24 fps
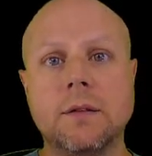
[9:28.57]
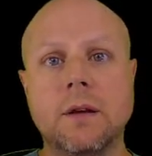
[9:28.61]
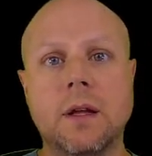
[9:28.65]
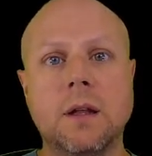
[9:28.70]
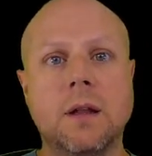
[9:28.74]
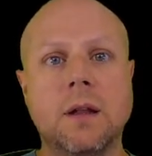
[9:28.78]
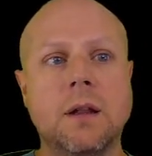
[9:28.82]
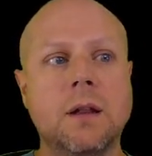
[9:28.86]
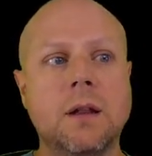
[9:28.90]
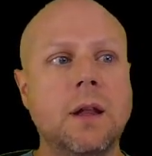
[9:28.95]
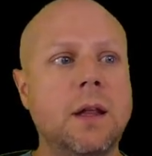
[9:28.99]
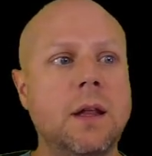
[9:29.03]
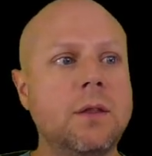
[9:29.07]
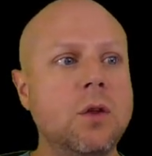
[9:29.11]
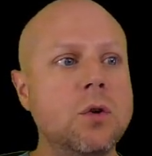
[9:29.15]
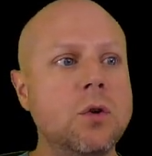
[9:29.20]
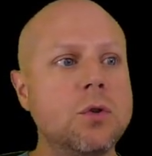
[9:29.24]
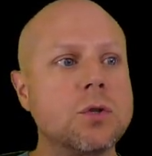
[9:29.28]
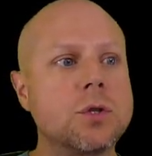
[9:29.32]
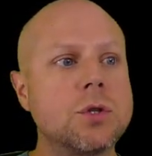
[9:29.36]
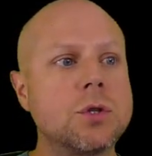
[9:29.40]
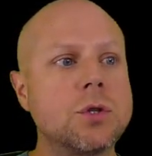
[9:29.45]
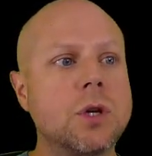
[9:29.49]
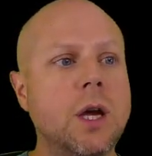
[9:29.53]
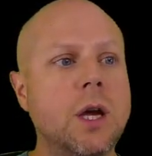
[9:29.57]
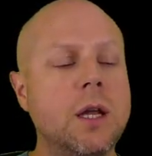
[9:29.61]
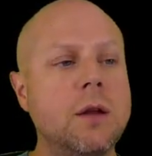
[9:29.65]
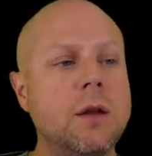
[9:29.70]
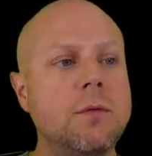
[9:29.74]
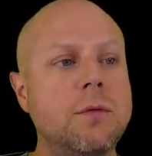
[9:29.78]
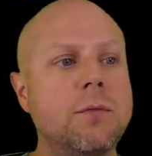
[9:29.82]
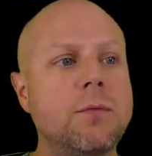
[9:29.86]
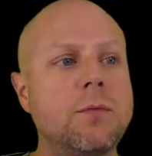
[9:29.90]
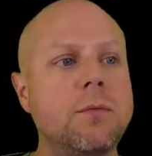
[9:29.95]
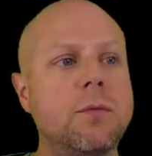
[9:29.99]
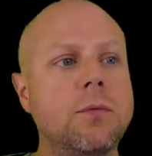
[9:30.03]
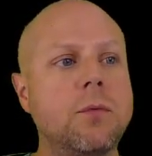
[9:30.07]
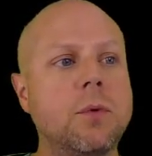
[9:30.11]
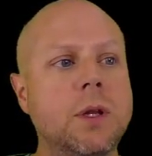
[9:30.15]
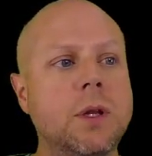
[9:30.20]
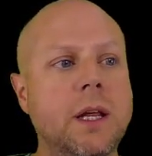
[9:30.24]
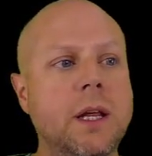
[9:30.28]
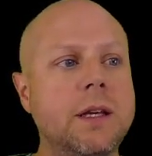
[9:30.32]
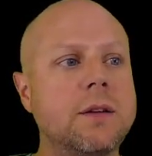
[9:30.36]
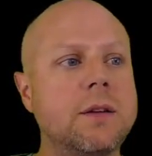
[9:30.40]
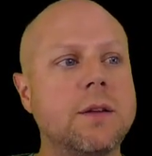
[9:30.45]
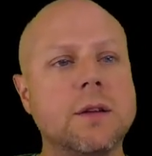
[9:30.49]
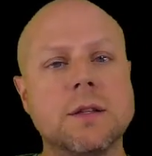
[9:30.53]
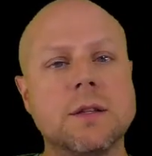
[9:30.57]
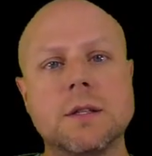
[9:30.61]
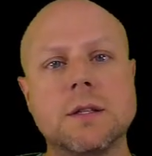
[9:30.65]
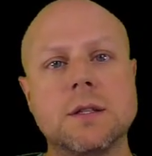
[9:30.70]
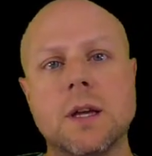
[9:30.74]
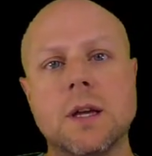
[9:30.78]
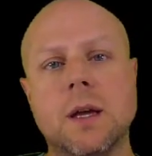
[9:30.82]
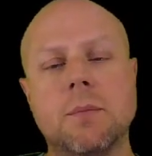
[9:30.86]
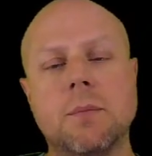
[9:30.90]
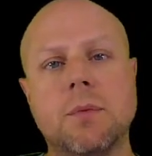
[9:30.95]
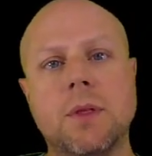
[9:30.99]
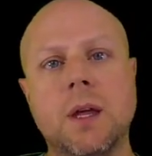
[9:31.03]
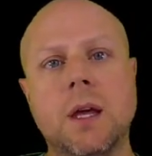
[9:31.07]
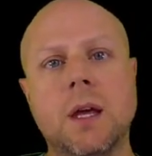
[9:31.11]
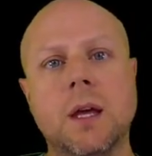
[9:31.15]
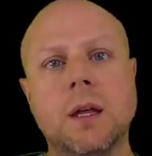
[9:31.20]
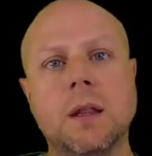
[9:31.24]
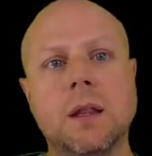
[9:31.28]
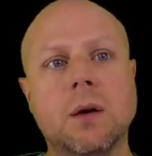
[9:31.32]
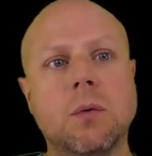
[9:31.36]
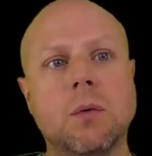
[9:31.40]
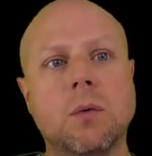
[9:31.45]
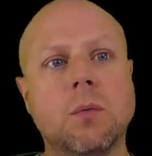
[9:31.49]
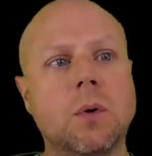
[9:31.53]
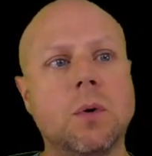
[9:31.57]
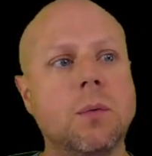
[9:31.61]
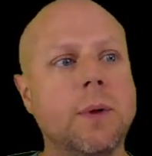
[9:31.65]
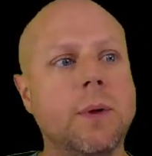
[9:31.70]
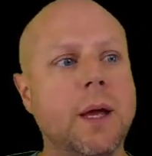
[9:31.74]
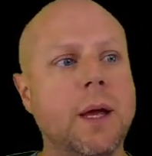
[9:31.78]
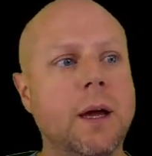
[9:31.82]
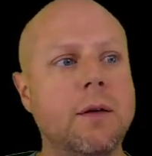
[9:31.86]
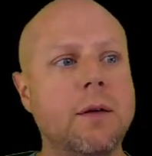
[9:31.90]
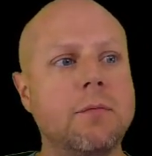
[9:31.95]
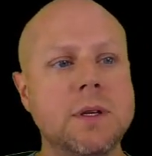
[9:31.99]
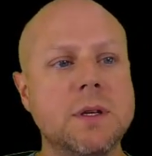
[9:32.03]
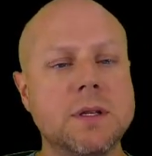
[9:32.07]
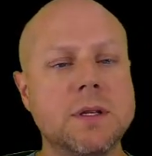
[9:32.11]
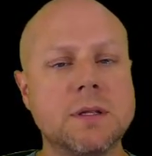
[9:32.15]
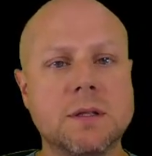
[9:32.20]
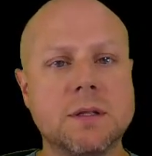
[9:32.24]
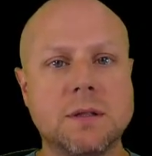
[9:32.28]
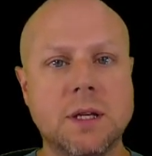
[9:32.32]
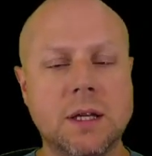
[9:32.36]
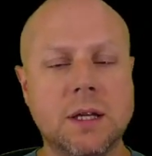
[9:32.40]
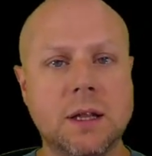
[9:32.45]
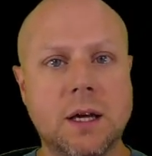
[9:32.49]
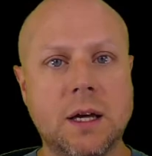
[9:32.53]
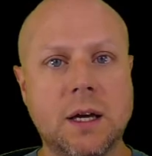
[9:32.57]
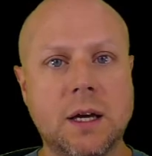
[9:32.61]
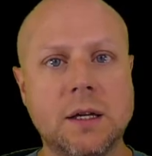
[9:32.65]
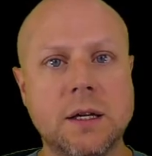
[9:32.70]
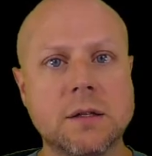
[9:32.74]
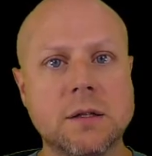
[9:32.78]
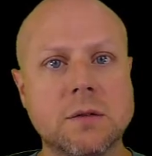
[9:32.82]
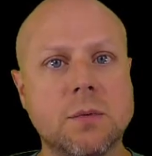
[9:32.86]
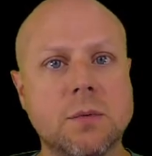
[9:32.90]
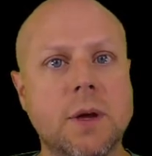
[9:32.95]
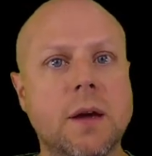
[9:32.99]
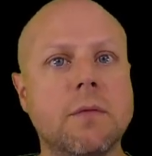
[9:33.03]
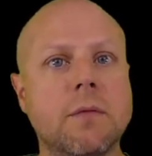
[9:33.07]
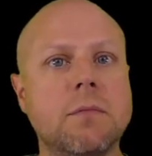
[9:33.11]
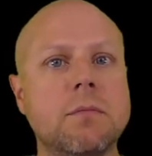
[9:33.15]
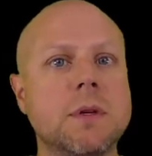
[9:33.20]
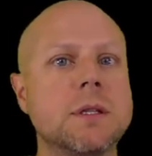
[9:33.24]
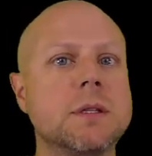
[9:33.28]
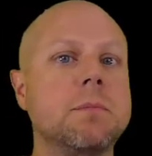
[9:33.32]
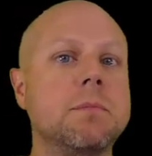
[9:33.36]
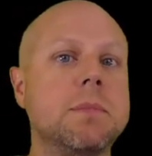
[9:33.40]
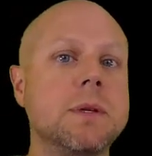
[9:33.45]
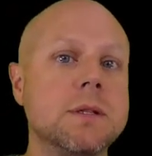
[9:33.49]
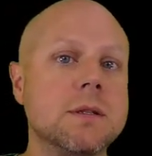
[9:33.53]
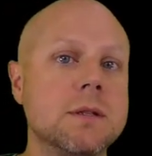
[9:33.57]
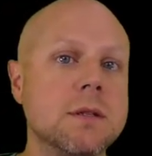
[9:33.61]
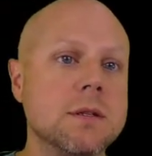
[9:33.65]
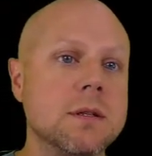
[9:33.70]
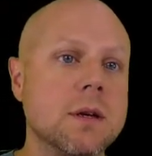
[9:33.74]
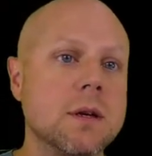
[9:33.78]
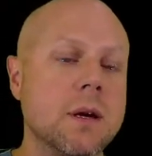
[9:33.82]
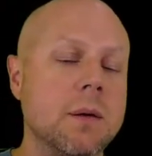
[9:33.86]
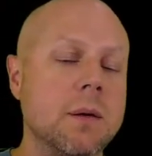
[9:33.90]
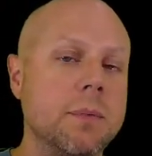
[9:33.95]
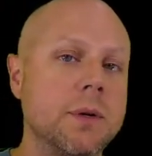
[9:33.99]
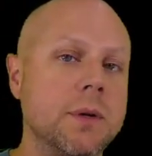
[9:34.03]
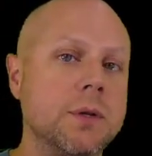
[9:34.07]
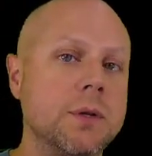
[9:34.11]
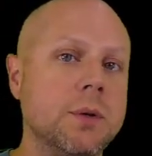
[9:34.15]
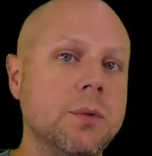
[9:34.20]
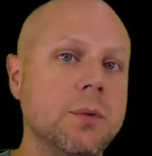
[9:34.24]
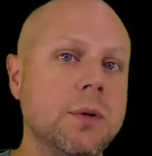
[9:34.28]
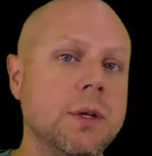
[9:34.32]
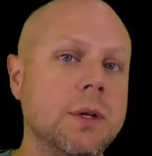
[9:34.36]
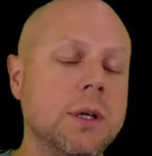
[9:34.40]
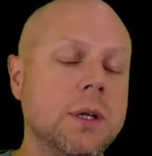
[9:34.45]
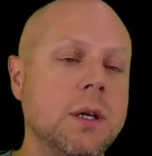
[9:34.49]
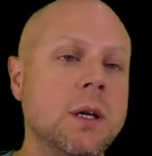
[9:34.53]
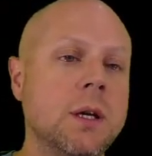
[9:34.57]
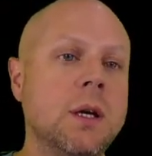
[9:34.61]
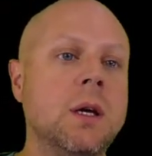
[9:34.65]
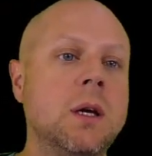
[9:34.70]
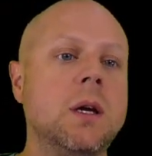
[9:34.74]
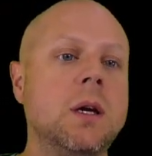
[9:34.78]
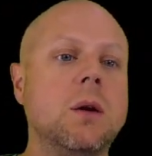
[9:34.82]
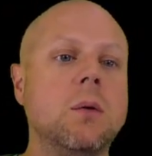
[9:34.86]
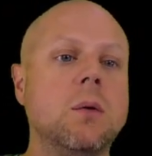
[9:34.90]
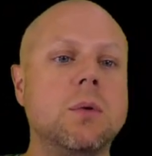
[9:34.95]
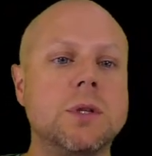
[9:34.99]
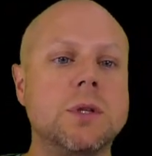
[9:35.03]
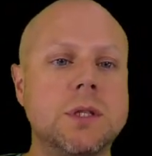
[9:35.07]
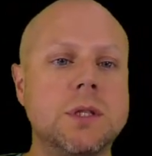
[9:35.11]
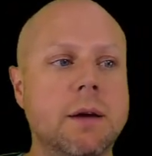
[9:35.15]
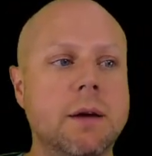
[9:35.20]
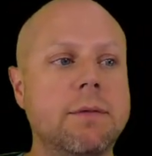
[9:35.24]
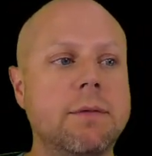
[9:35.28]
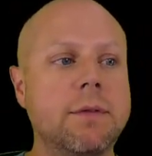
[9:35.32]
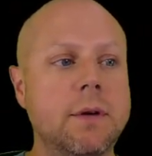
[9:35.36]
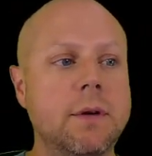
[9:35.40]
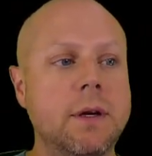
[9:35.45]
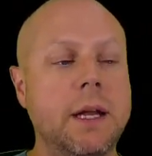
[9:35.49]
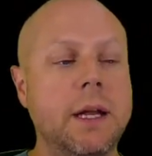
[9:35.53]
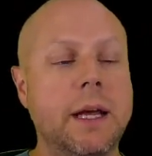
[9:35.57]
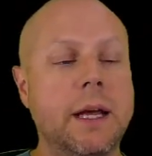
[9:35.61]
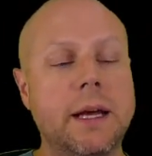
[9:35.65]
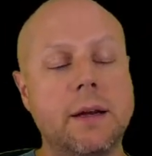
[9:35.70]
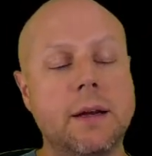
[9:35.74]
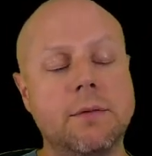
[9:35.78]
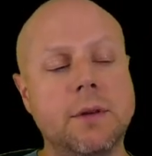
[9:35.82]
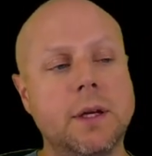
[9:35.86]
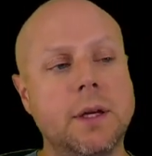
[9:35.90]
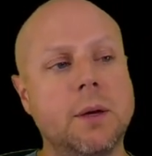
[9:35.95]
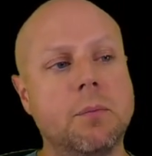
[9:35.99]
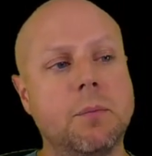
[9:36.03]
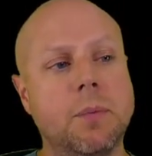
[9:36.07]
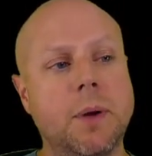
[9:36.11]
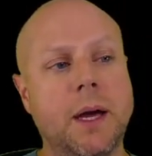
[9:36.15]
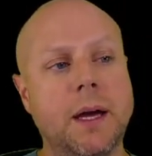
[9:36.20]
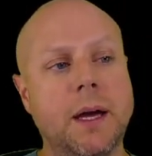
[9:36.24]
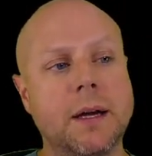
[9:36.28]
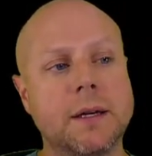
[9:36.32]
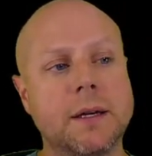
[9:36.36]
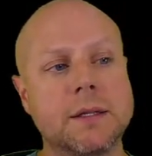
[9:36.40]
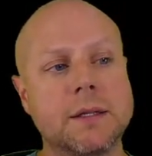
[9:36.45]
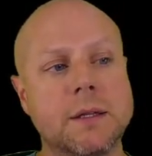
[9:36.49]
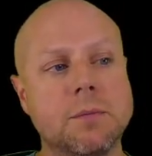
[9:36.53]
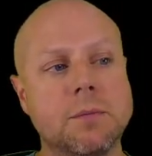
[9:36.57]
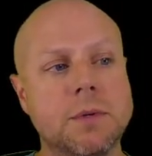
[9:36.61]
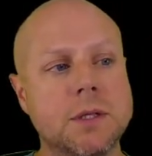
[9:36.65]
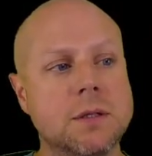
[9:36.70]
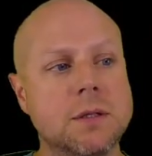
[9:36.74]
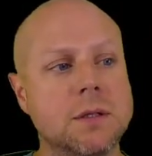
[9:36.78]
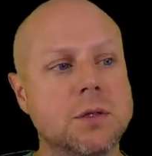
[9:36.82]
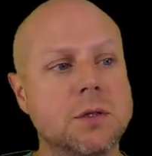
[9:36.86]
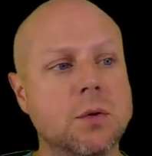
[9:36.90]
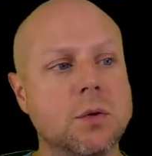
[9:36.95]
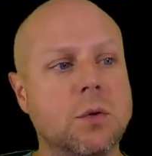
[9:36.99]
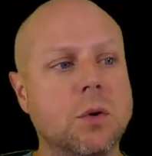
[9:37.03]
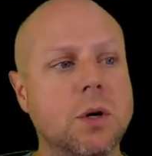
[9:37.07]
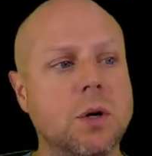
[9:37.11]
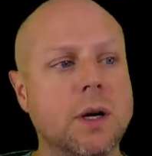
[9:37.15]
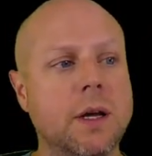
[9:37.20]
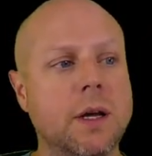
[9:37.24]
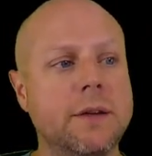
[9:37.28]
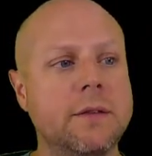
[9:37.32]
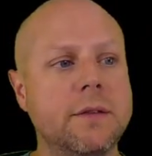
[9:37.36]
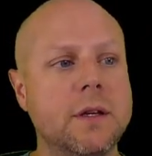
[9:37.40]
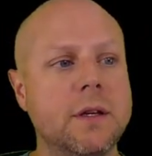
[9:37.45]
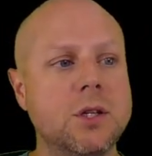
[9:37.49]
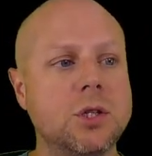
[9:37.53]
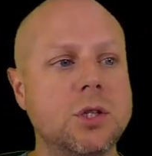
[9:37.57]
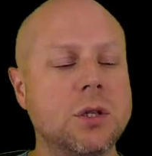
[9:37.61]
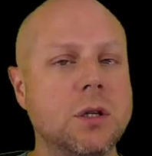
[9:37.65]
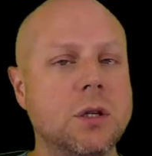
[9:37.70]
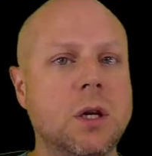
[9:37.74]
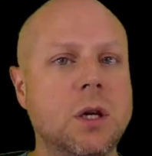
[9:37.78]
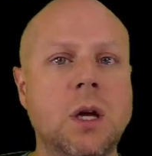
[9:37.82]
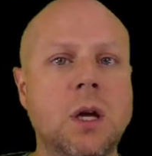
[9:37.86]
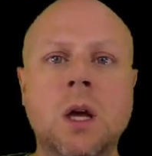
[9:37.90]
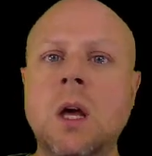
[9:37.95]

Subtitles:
And those kind of relate to the same thing, that when we have missed deadlines, we have missed business opportunity, which negatively impacts the business or organization.